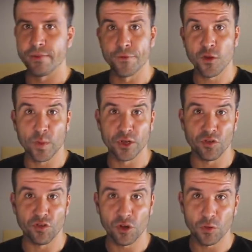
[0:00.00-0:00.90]
the first one got
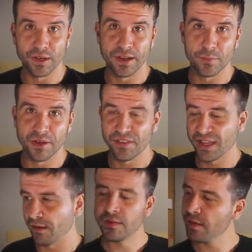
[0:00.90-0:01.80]
stolen out of my
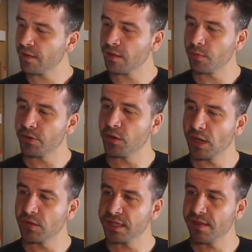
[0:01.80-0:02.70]
van. These things are pretty
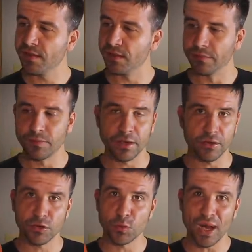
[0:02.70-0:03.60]
well tested. They're a
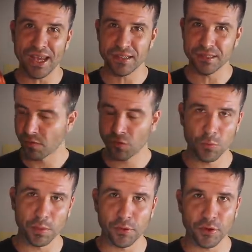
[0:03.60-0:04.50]
good weight,
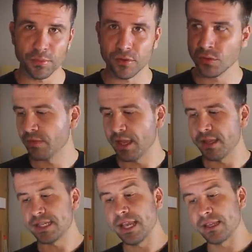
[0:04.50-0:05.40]
super portable.
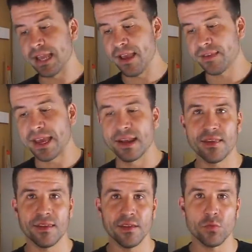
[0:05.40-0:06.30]
They take gas
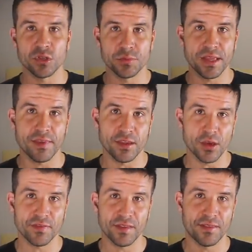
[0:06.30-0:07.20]
canisters, which means that you
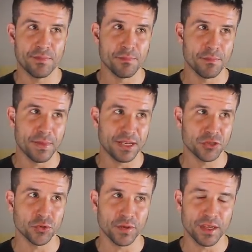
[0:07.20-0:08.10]
have to make
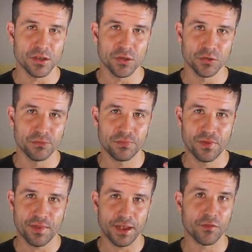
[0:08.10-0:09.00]
sure that you
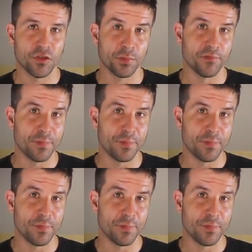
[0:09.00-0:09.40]
stay on top of